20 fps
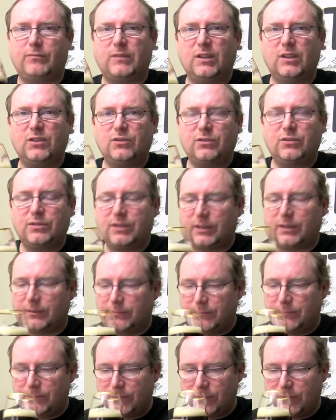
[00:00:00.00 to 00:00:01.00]
Interesting.
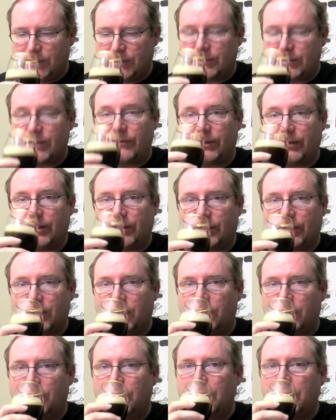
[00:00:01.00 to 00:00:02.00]
Let's have another go.